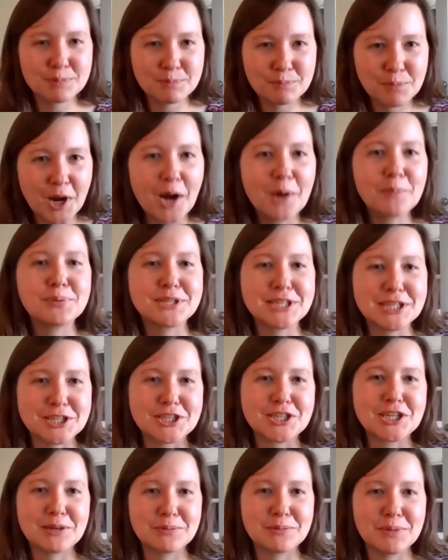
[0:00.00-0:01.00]

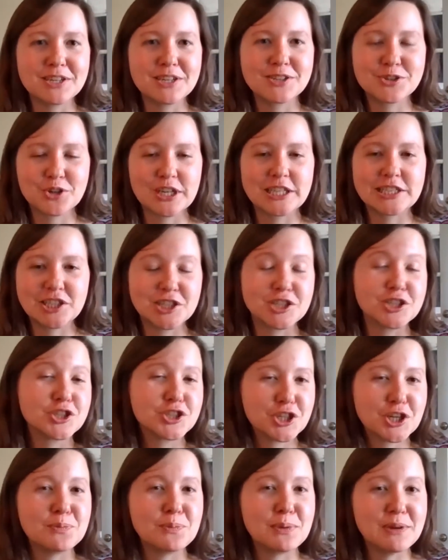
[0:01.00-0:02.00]
competition administration
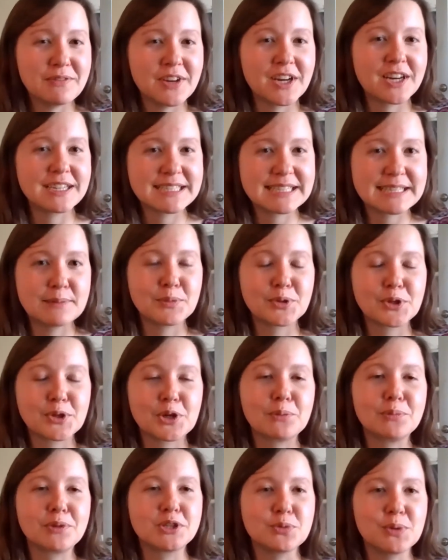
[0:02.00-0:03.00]
should be very similar
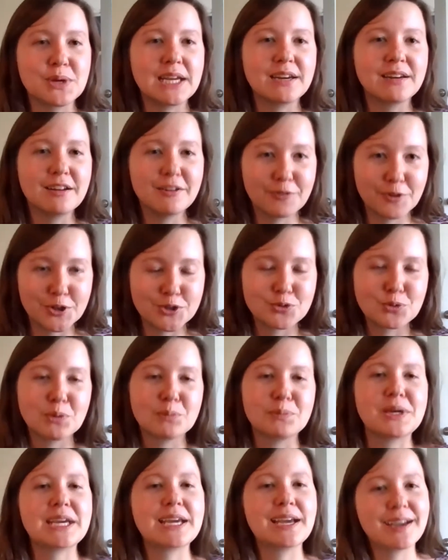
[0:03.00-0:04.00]
between a virtual
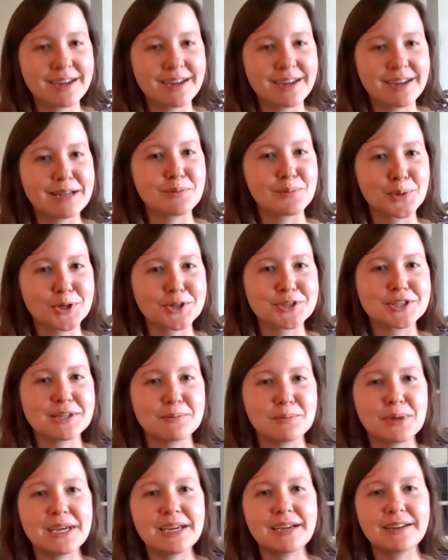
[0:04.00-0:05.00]
bee and an
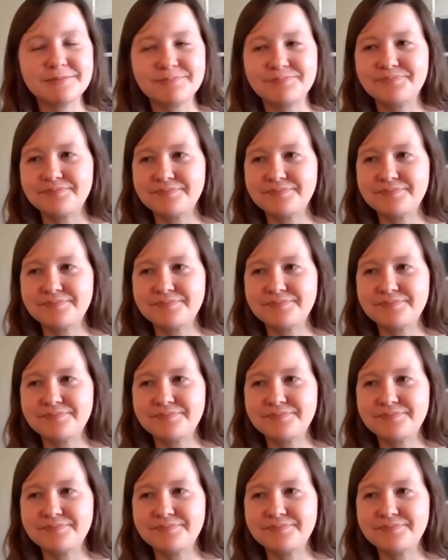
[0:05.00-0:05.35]
in-person bee.